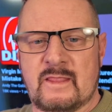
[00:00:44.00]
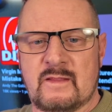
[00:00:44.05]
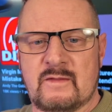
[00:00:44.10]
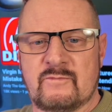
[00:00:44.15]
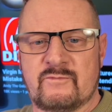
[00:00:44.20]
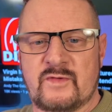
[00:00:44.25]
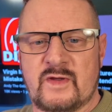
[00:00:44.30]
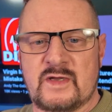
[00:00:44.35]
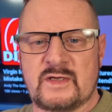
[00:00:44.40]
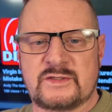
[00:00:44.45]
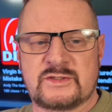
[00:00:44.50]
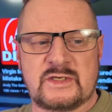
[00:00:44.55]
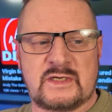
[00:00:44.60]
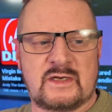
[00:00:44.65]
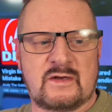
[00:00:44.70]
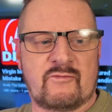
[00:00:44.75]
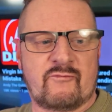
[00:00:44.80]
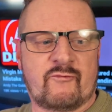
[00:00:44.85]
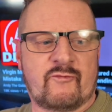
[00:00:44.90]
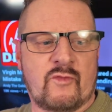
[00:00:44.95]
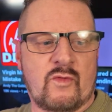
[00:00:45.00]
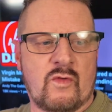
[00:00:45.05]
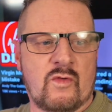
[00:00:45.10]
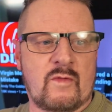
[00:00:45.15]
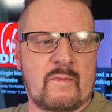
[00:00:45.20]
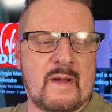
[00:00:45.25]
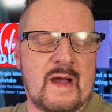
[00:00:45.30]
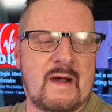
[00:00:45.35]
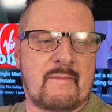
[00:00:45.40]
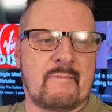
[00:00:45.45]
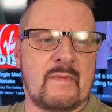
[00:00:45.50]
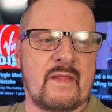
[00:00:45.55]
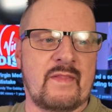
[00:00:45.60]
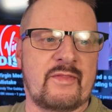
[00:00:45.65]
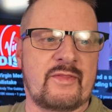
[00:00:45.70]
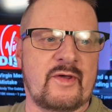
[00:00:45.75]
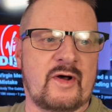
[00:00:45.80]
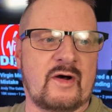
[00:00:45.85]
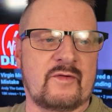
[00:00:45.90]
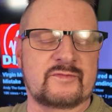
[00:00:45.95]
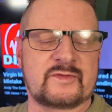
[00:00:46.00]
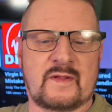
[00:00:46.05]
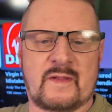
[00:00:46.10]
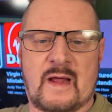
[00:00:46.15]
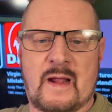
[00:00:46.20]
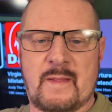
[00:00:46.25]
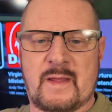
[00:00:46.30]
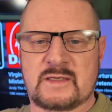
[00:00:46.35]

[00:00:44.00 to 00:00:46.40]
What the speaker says: Virgin for about a month after that.